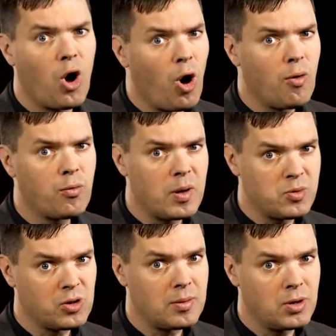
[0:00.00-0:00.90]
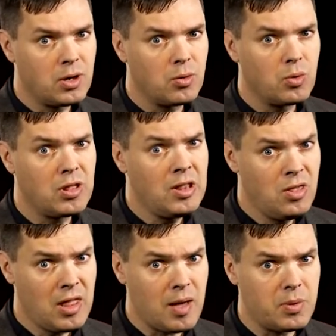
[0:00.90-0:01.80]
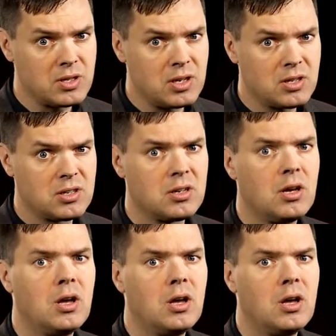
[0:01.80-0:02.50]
of WebSphere MQ within their business,